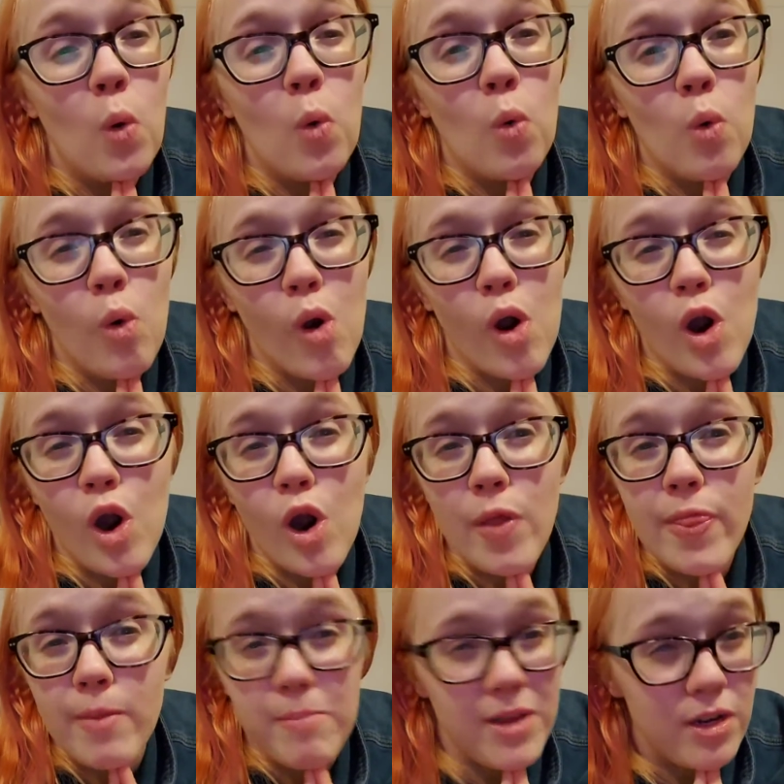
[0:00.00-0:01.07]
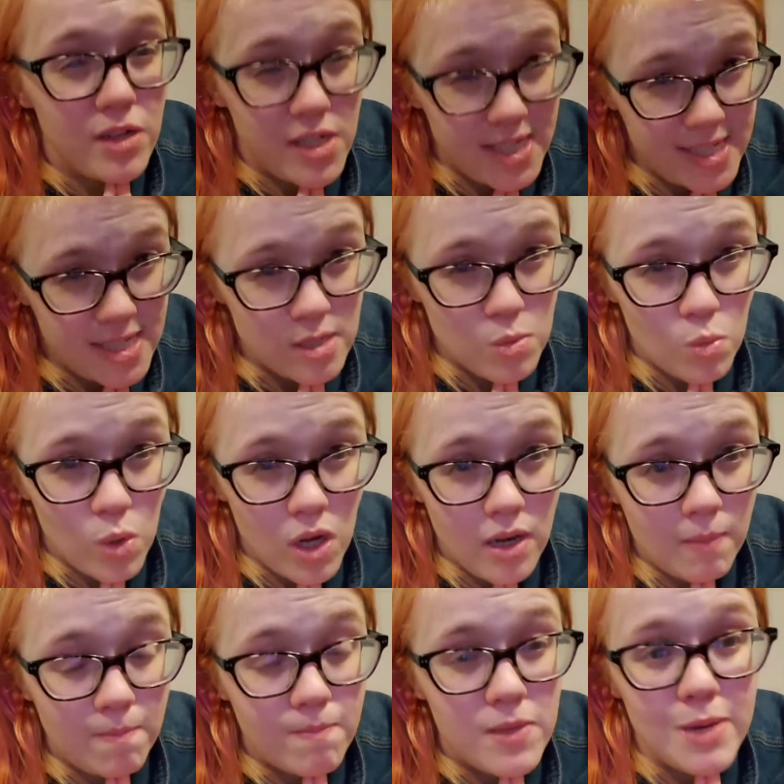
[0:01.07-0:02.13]
or the middle of season 1,
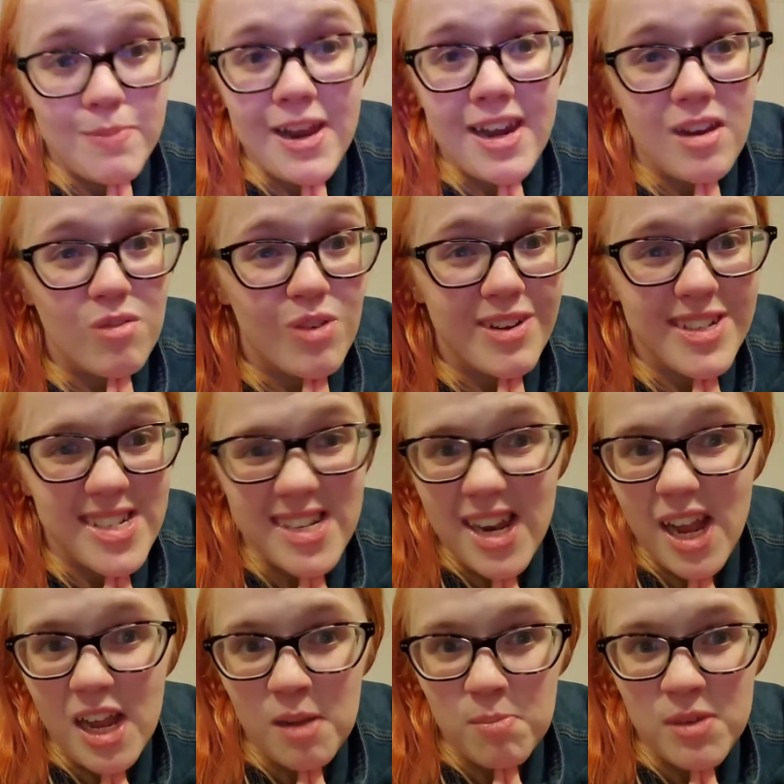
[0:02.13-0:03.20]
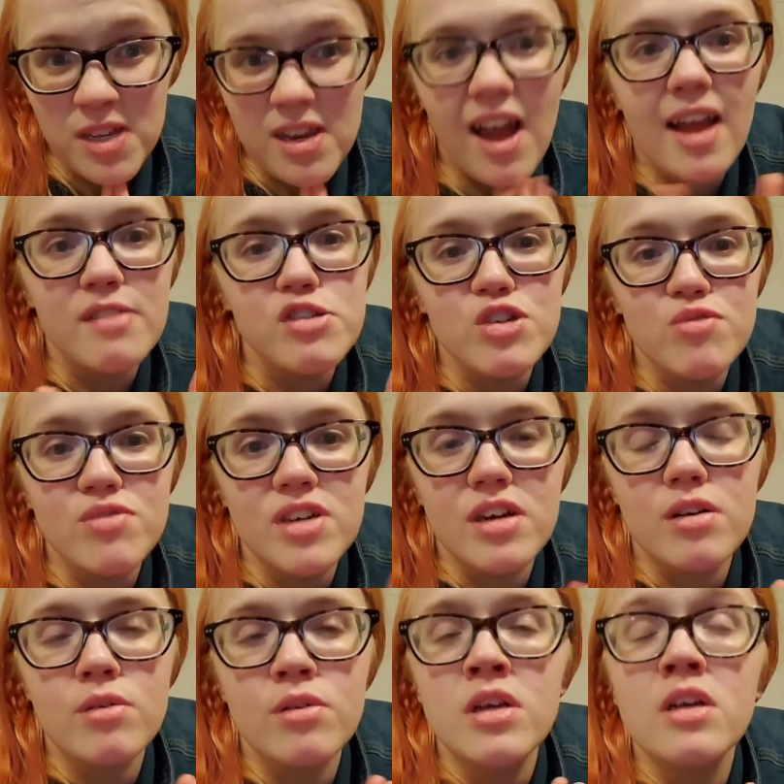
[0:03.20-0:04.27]
depending on what's going to happen. I don't
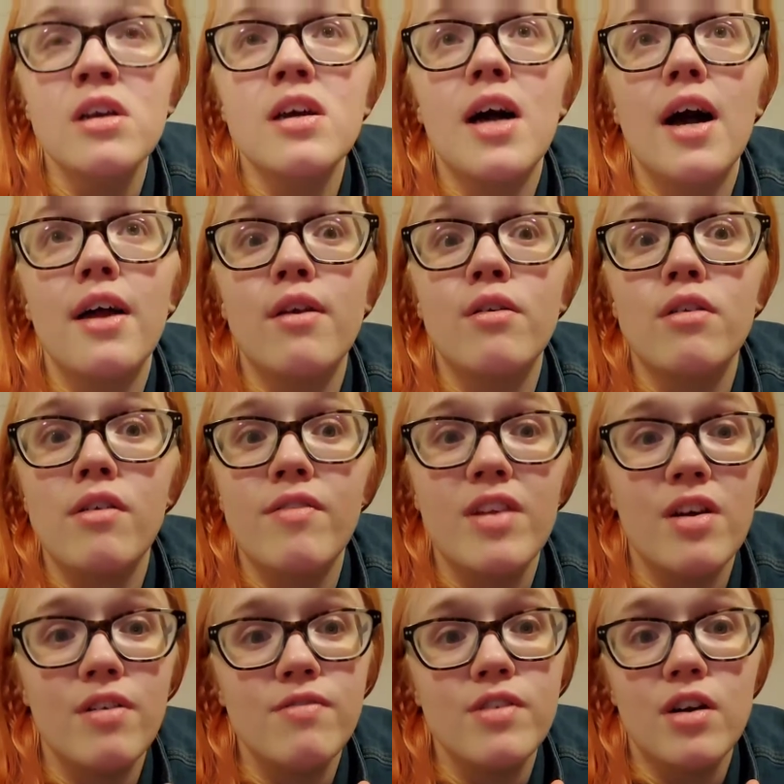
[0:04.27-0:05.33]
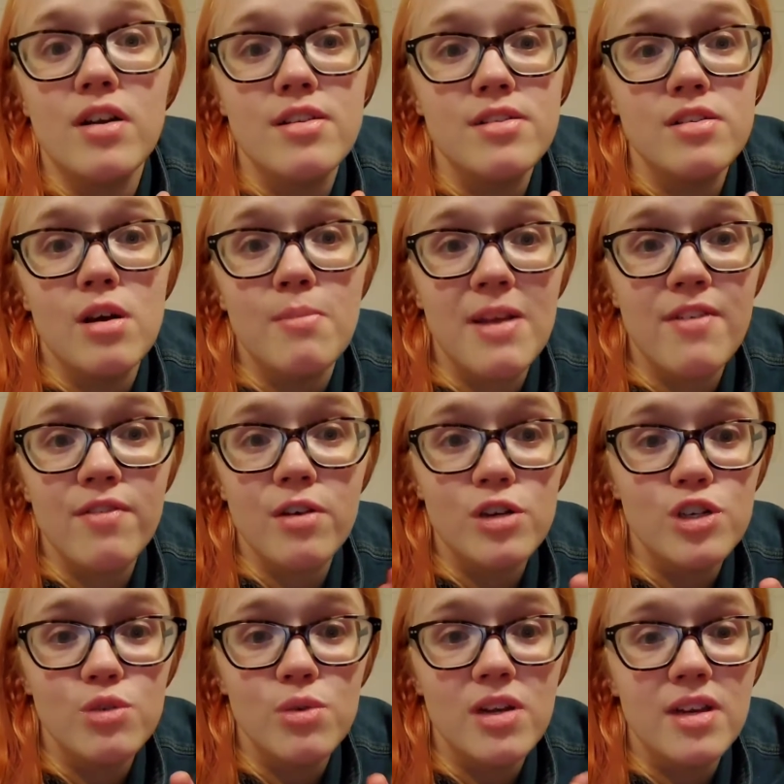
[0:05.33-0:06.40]
know. I don't even know if Dawn saw my
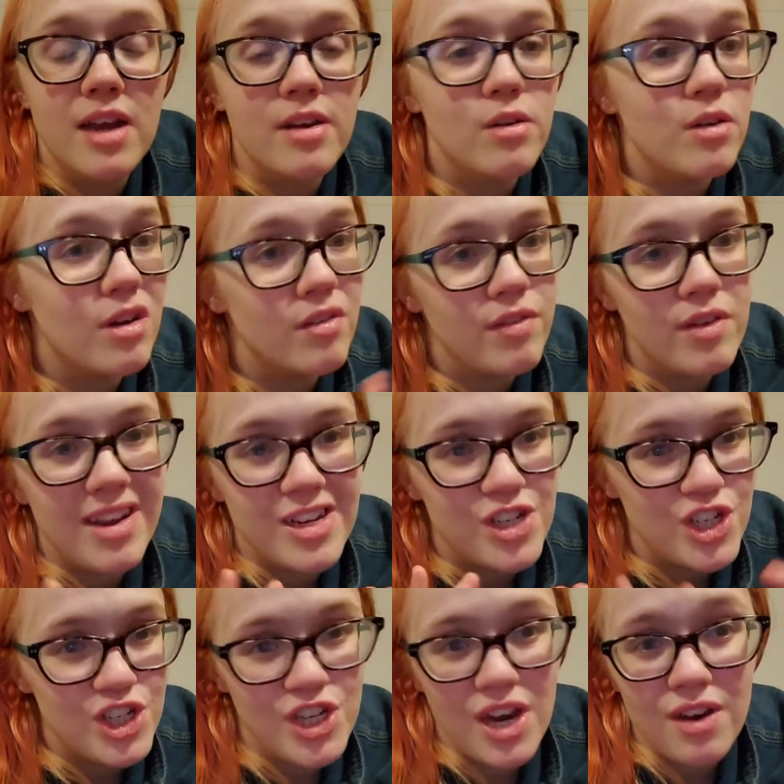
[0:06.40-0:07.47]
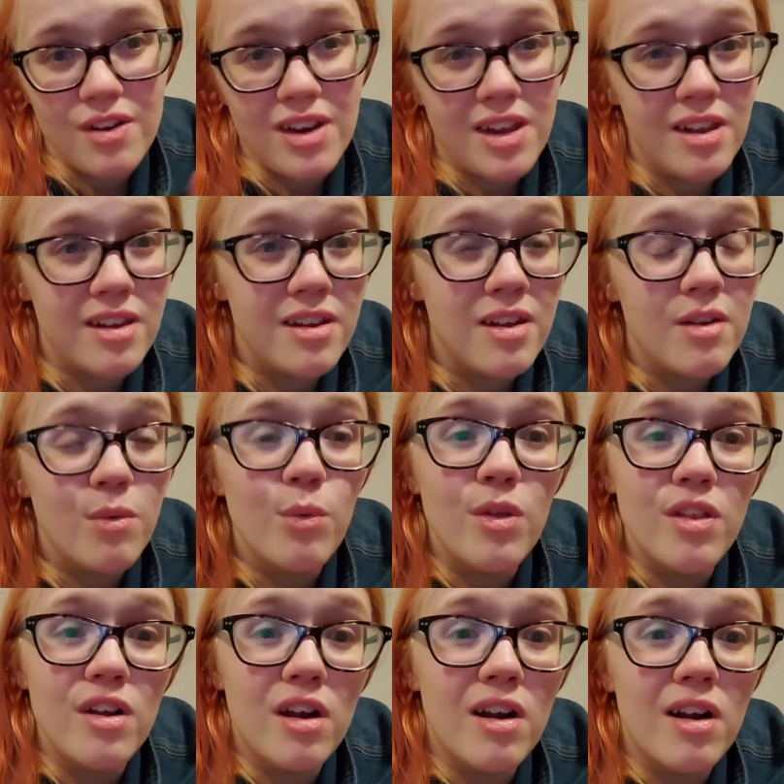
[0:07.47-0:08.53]
first one. I don't know if you guys shared it
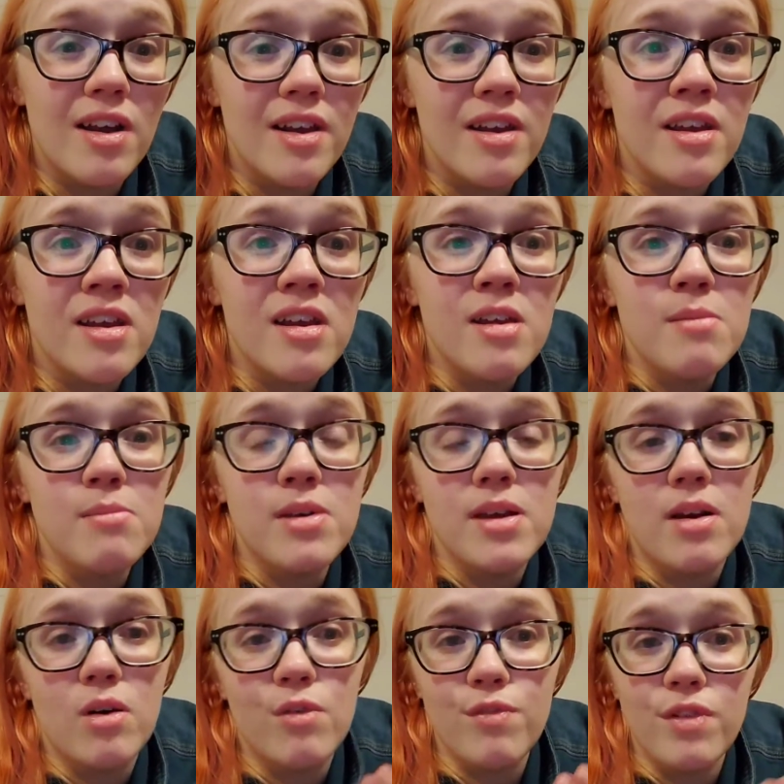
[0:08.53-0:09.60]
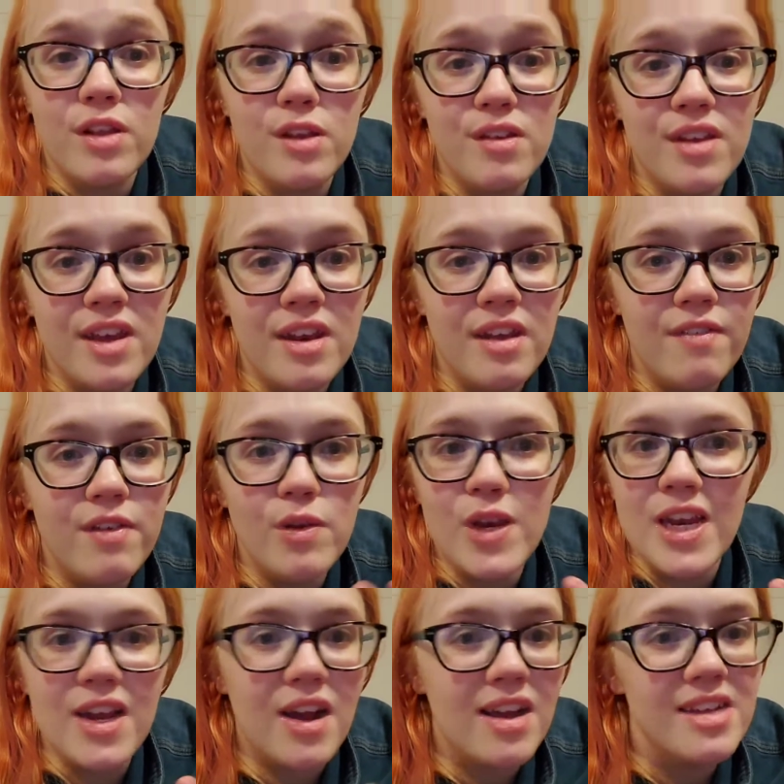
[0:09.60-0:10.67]
with Dawn, but hopefully you did. If you
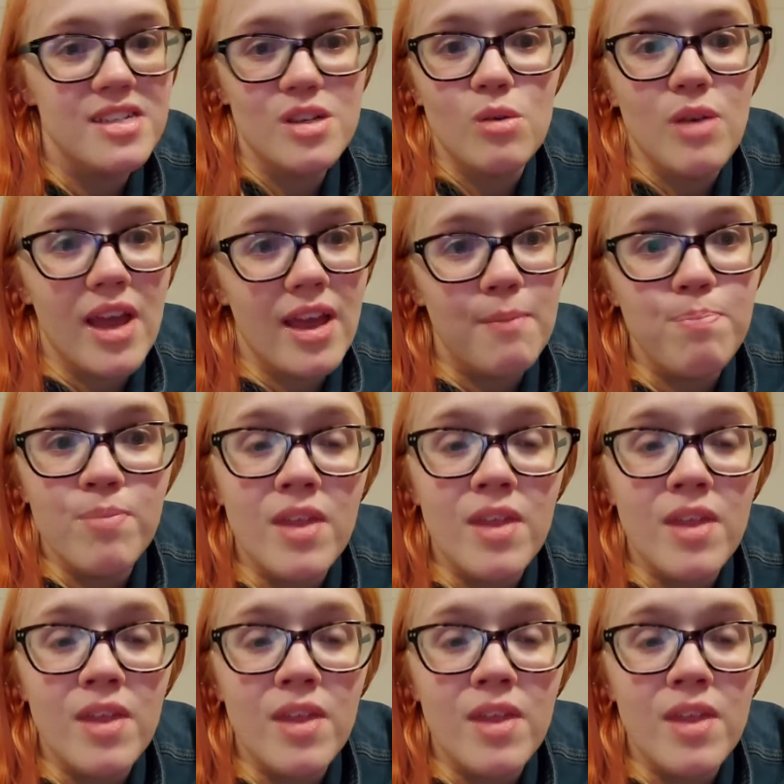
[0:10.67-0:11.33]
did not, it's okay,